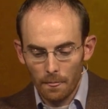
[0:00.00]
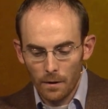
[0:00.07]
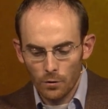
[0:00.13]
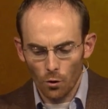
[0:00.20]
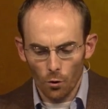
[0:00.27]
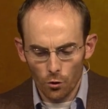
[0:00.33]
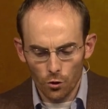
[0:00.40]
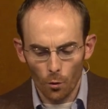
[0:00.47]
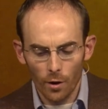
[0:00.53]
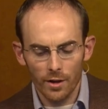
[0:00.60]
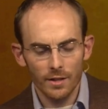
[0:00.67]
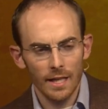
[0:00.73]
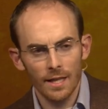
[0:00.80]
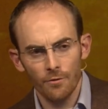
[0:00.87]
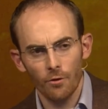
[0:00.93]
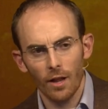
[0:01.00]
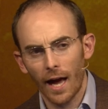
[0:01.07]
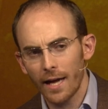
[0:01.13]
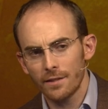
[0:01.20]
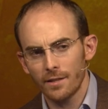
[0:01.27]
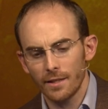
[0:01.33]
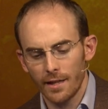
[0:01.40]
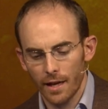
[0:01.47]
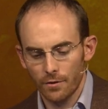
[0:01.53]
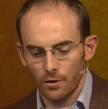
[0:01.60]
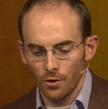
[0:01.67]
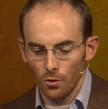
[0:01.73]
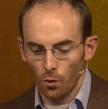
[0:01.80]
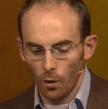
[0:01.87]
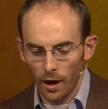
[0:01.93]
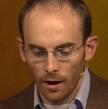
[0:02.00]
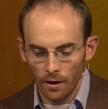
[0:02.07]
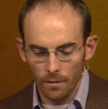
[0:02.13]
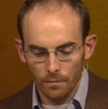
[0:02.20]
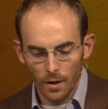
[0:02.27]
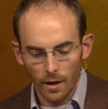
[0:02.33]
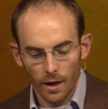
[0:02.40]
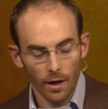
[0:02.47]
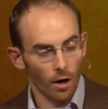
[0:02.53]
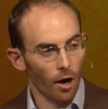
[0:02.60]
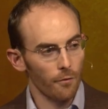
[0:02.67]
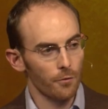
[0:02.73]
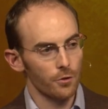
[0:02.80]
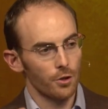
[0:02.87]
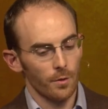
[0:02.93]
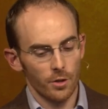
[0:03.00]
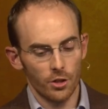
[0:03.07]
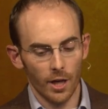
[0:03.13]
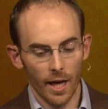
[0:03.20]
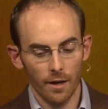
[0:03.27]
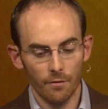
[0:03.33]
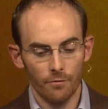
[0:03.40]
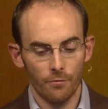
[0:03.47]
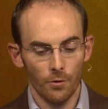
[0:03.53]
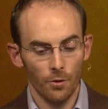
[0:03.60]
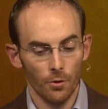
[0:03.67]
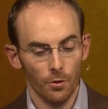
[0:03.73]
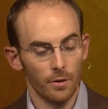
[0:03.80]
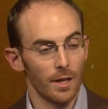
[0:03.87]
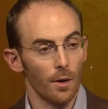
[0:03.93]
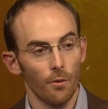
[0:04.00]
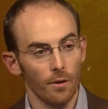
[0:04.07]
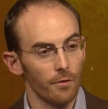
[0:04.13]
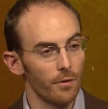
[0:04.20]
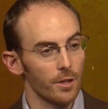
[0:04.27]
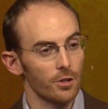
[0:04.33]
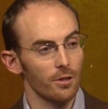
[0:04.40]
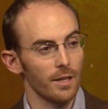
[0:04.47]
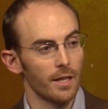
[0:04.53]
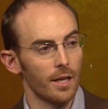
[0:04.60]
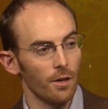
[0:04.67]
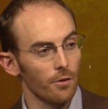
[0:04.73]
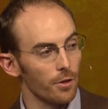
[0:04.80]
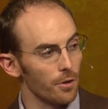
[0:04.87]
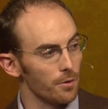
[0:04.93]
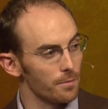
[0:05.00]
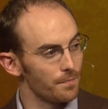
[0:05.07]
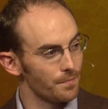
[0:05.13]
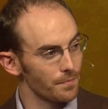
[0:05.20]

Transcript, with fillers: So, so what does evil icy death do? Well, it offers you enchanted food that will eventually kill you.